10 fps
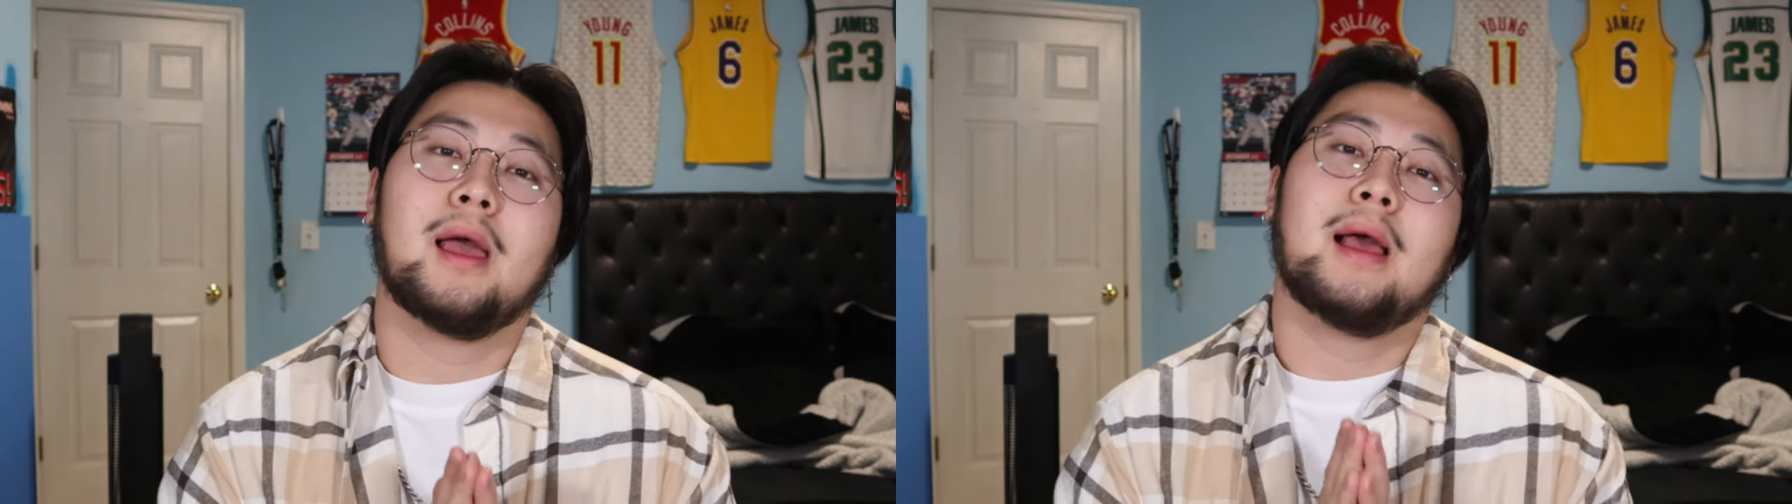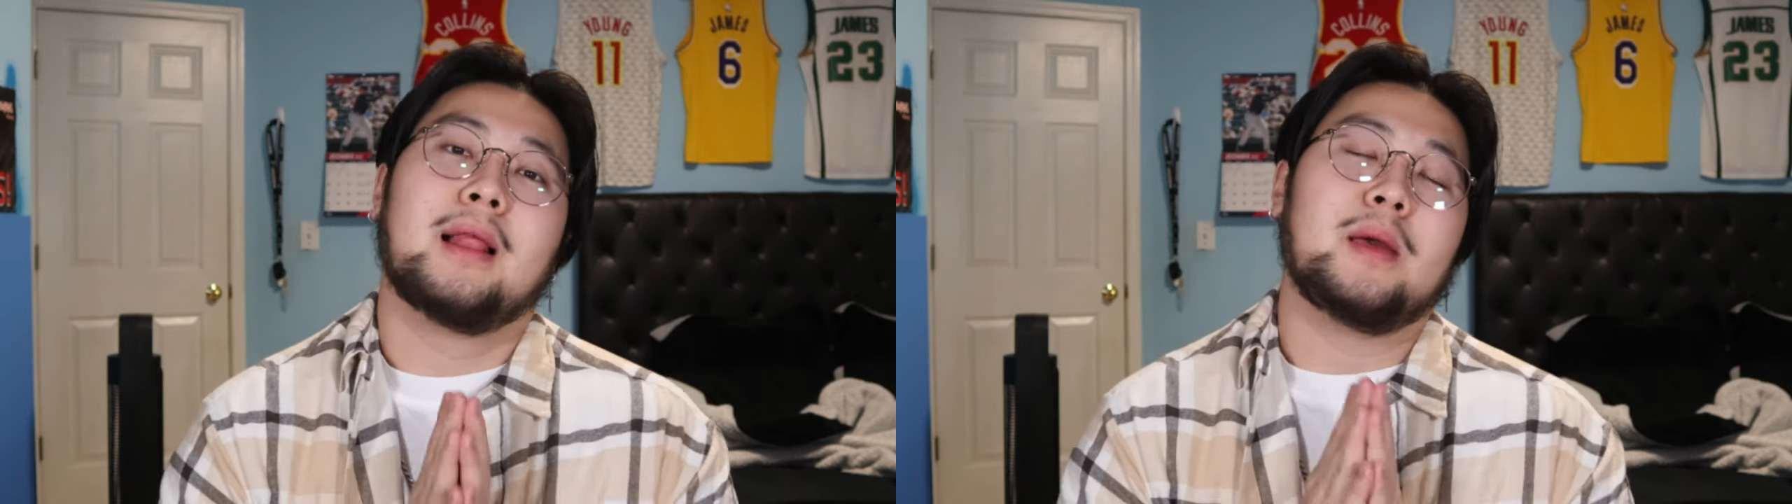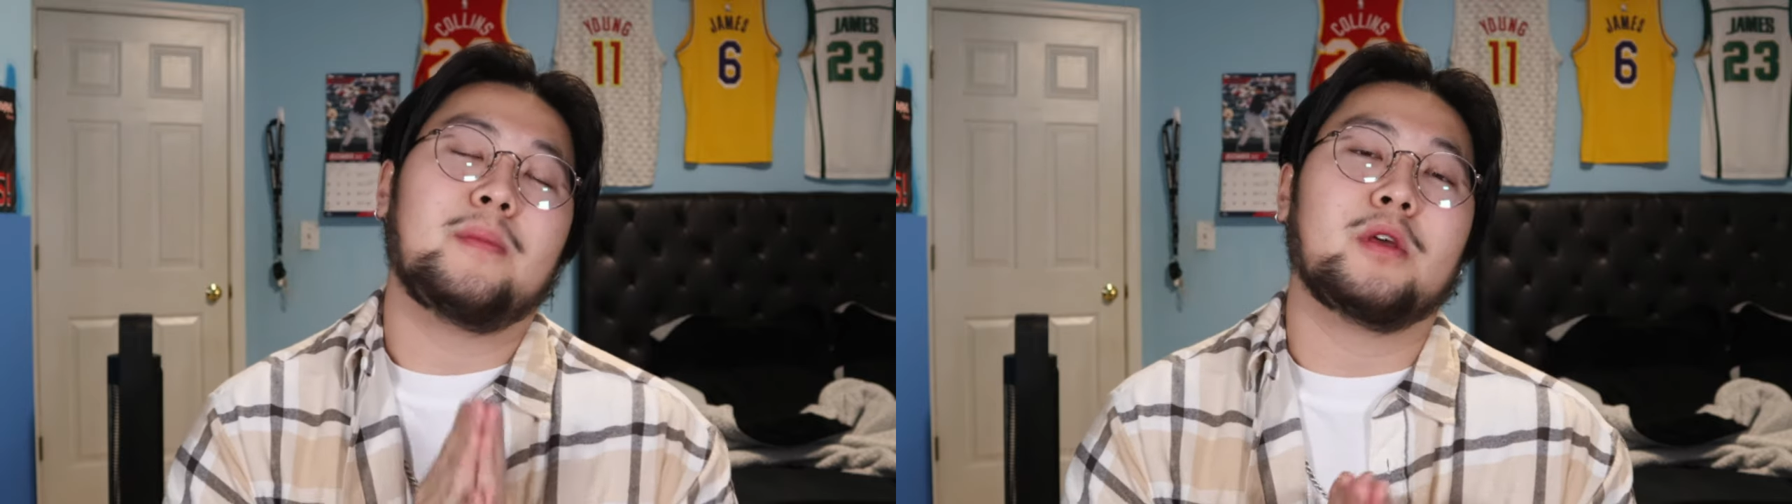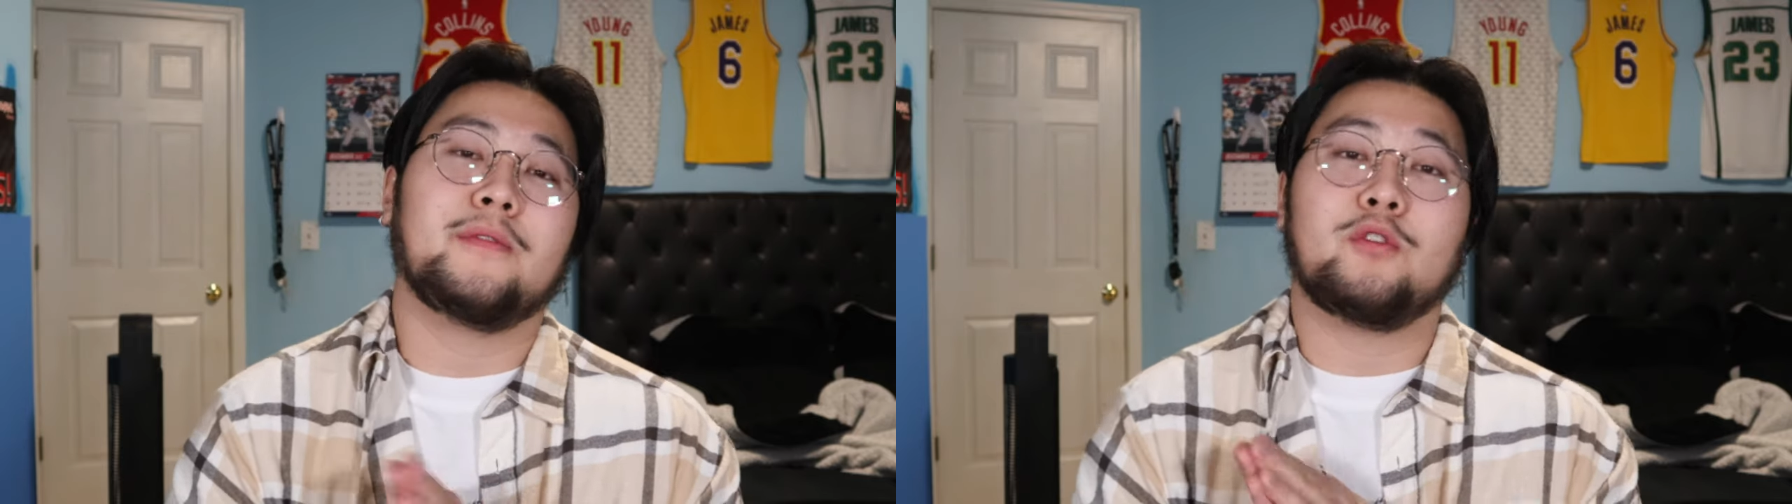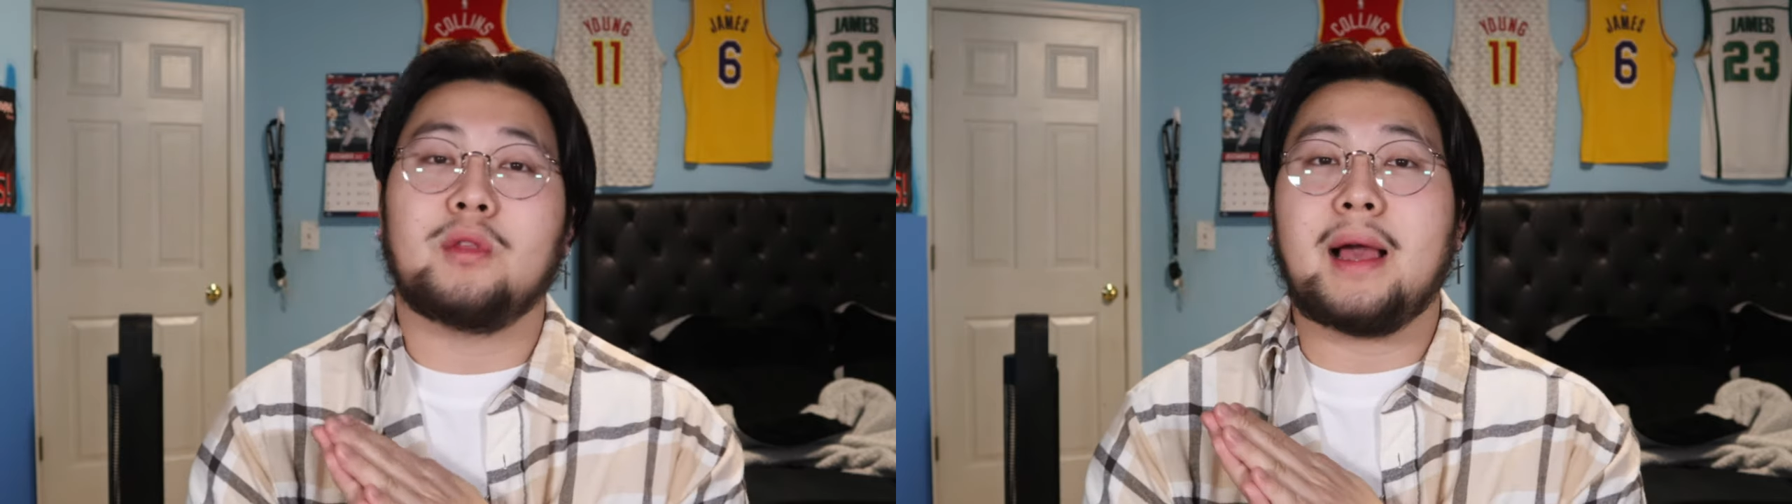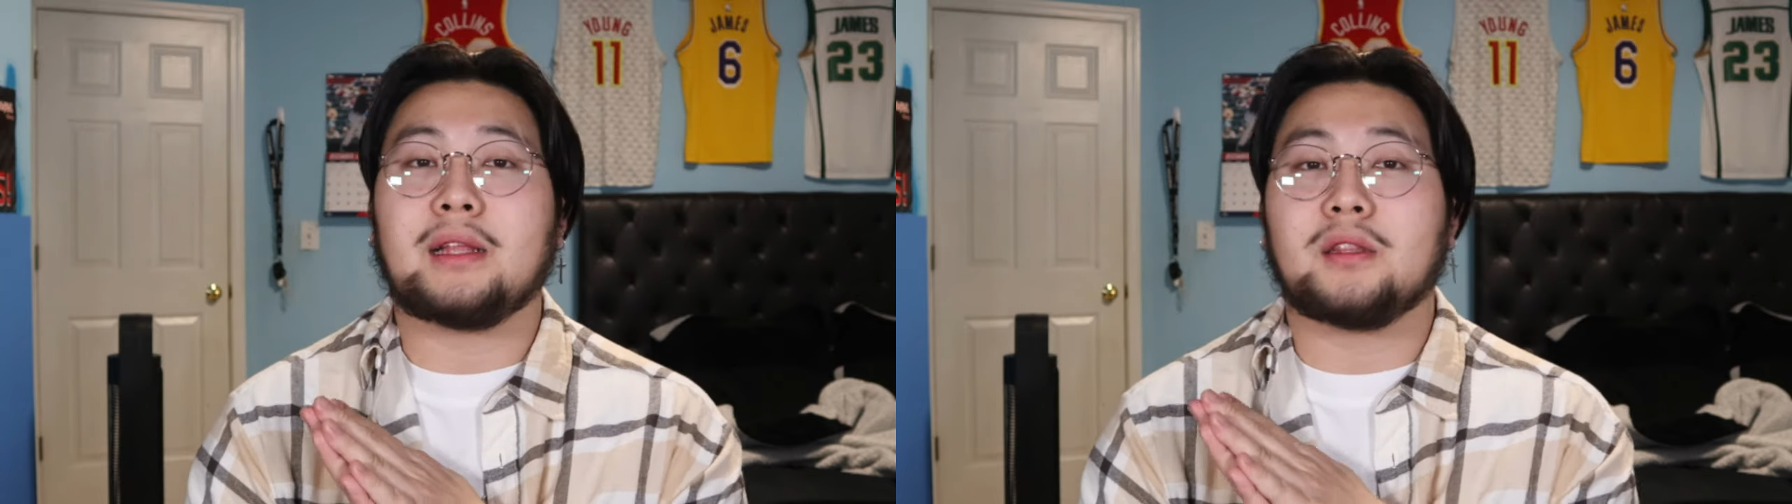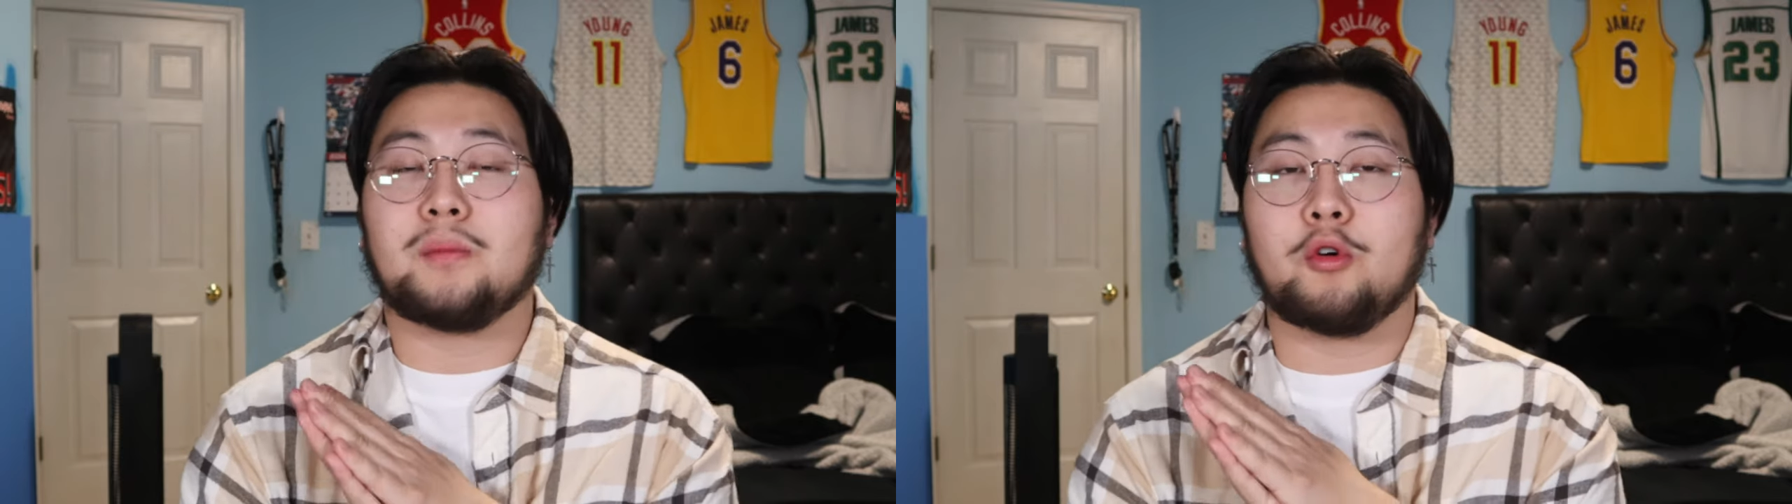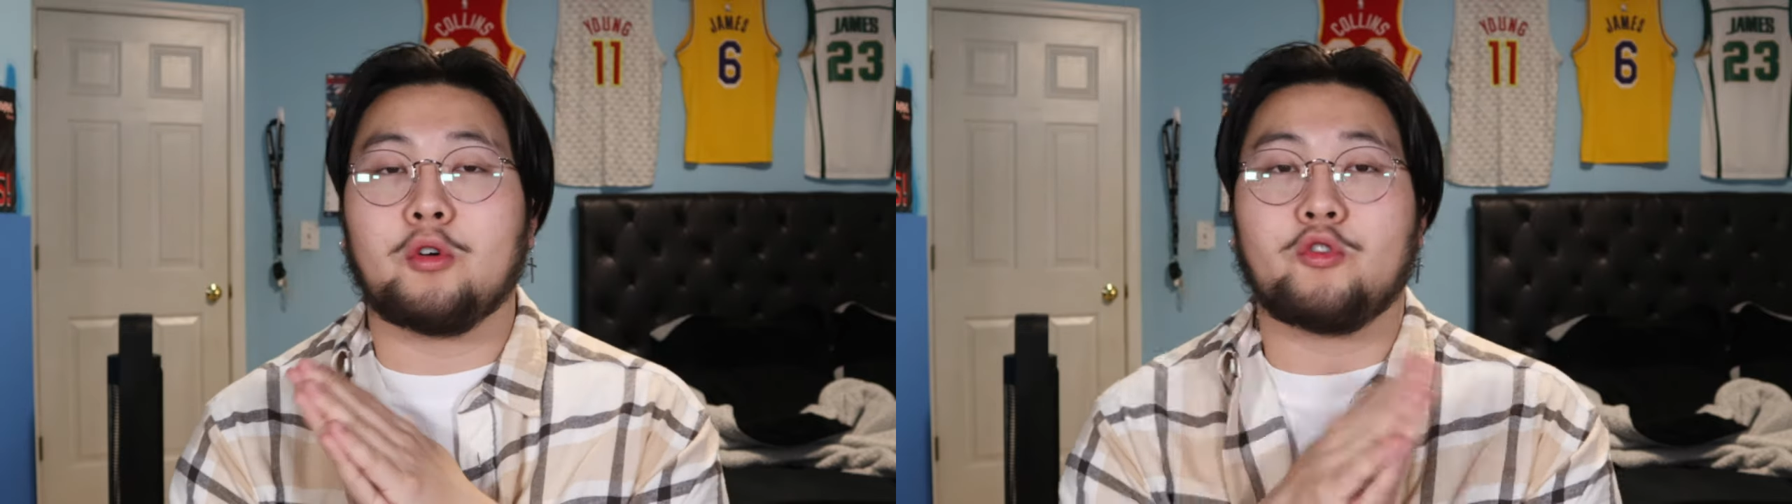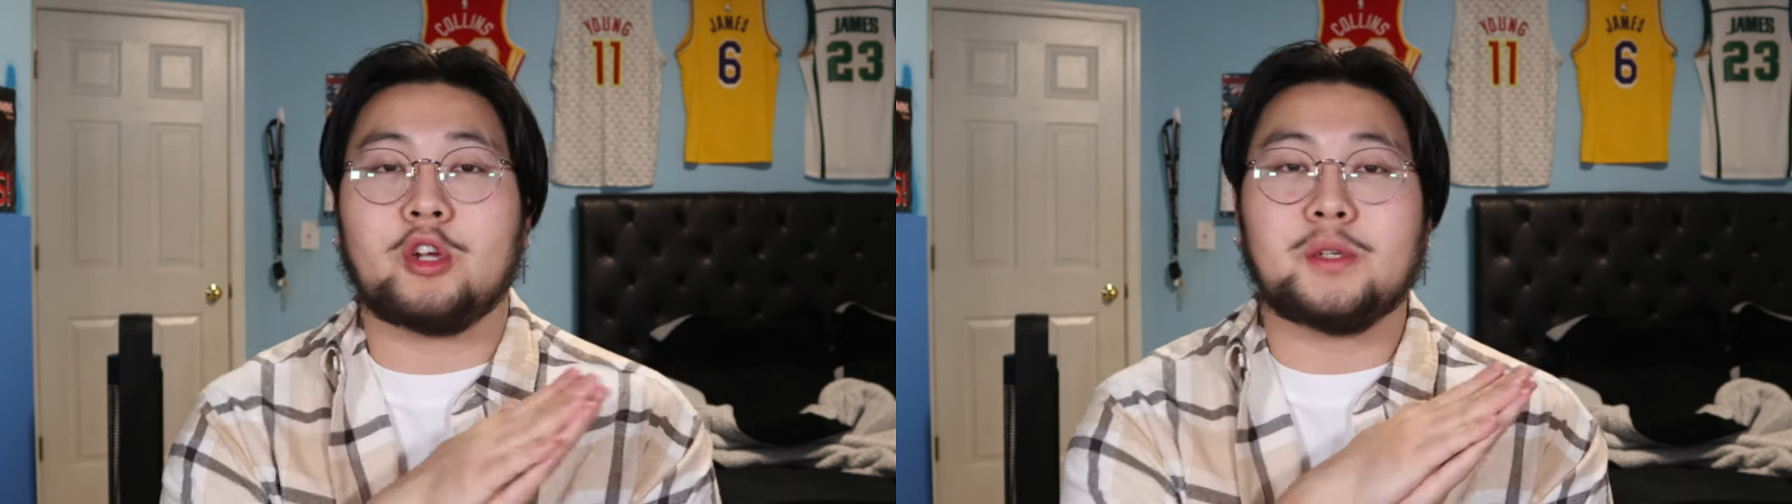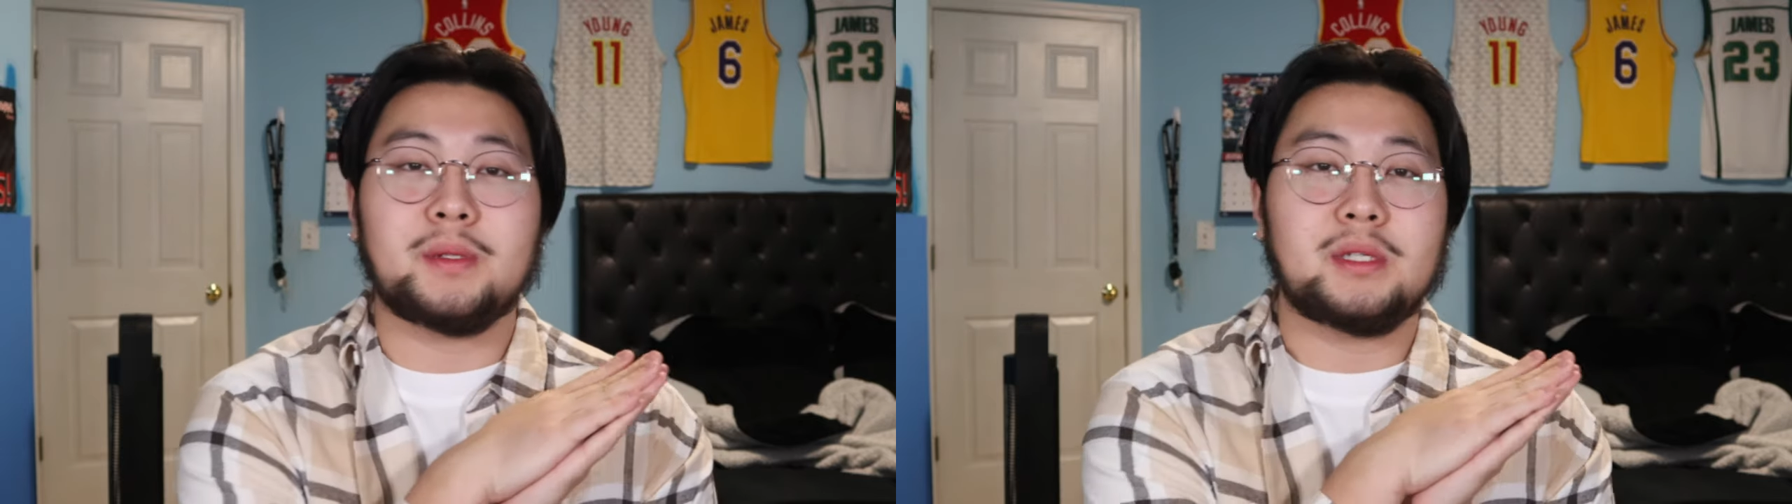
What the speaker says: Let me know if you'd like the more Christmassy